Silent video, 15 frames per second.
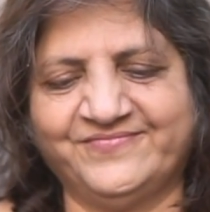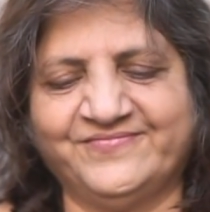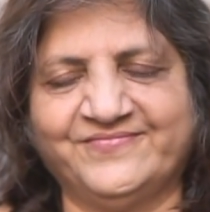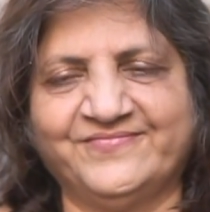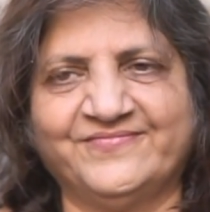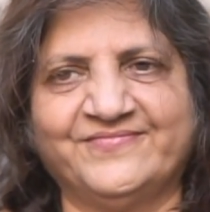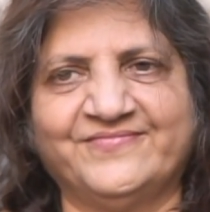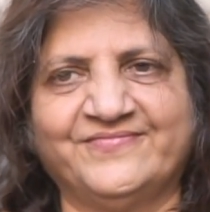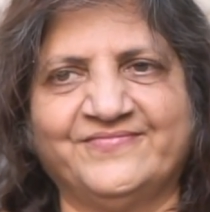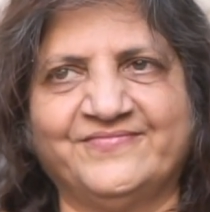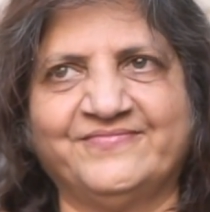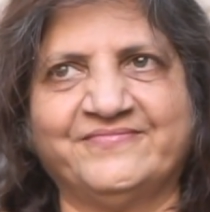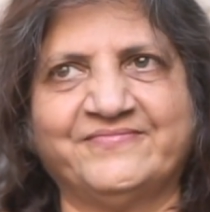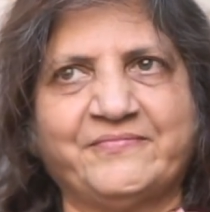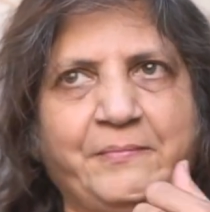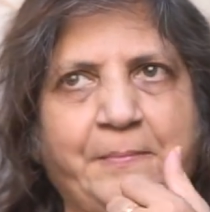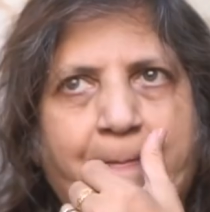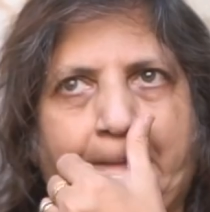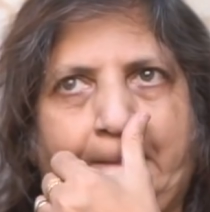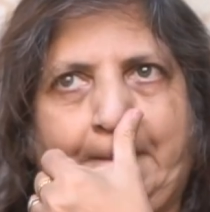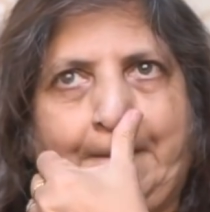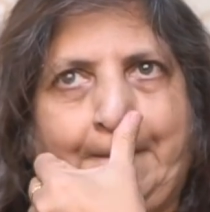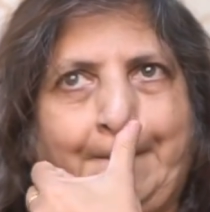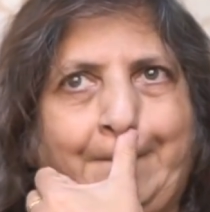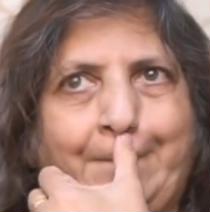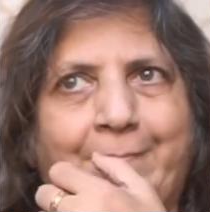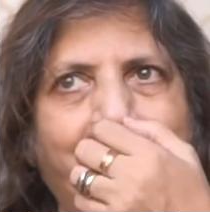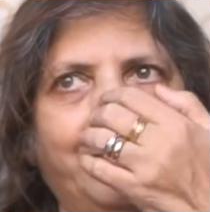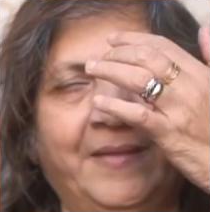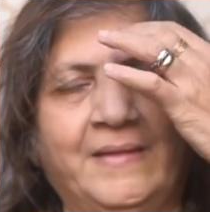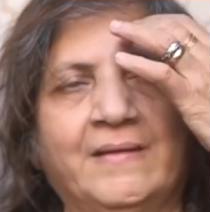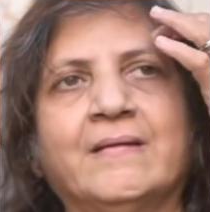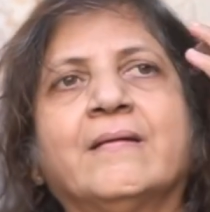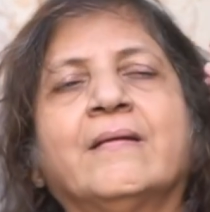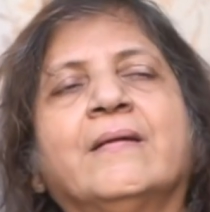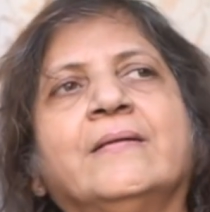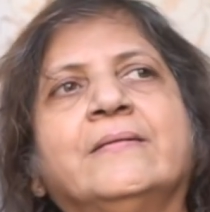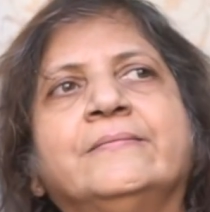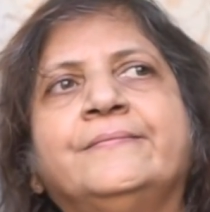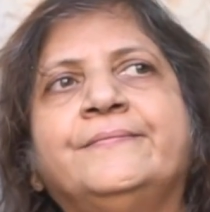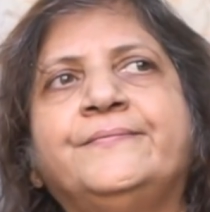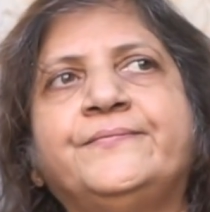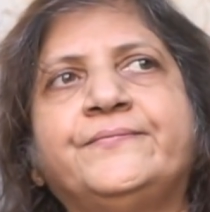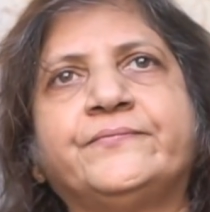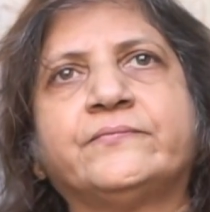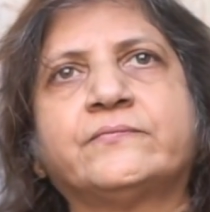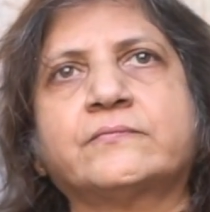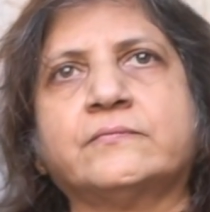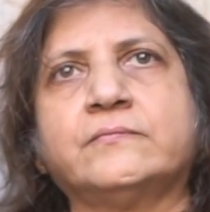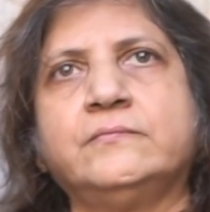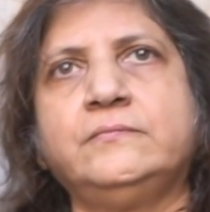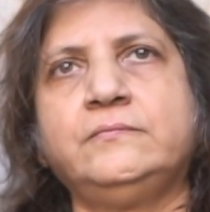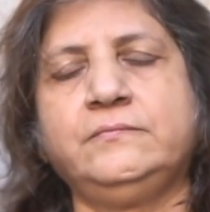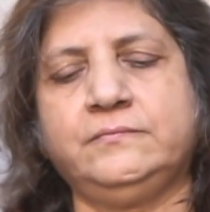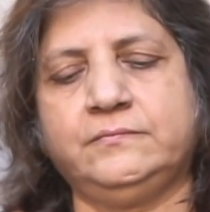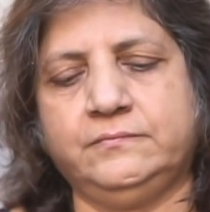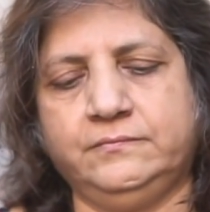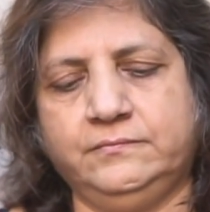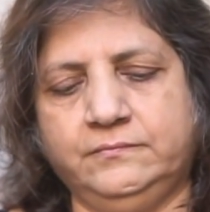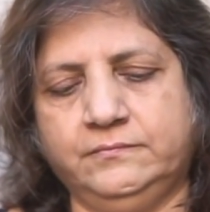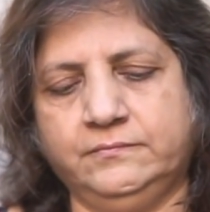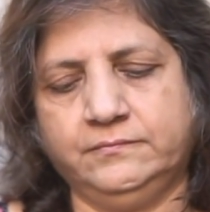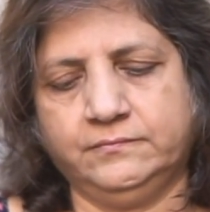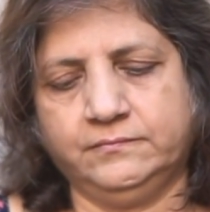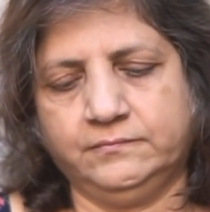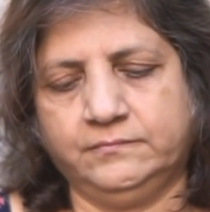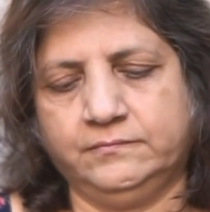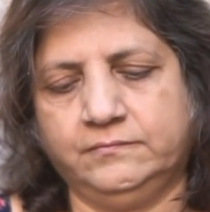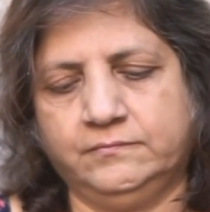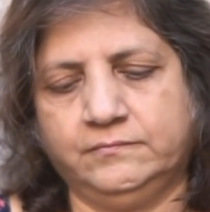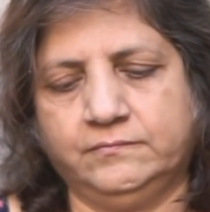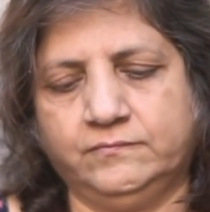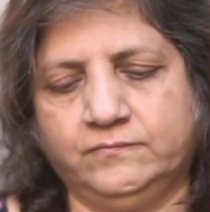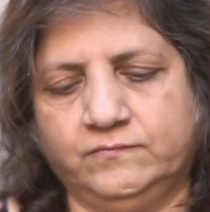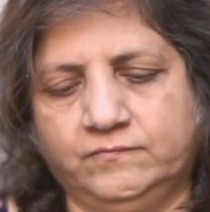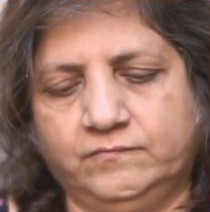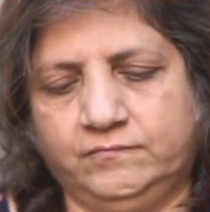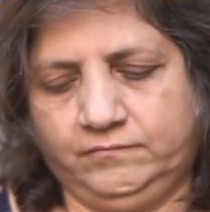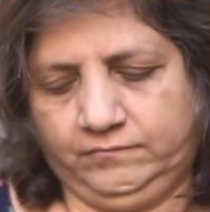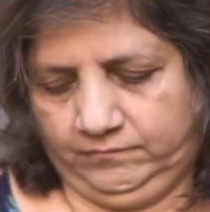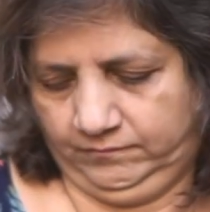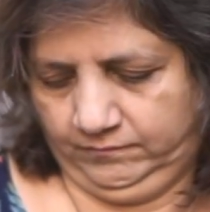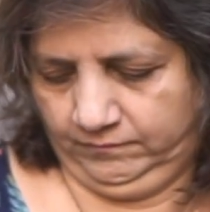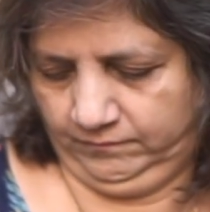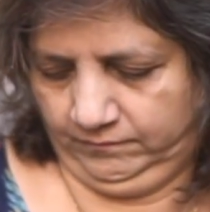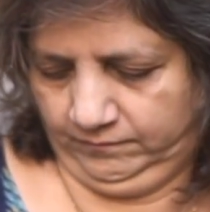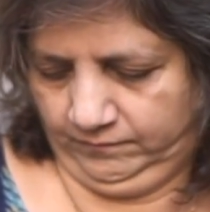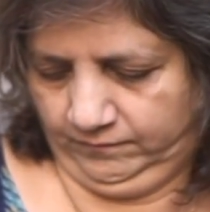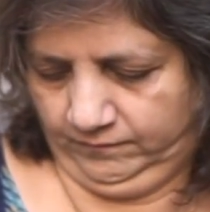This person isn't speaking.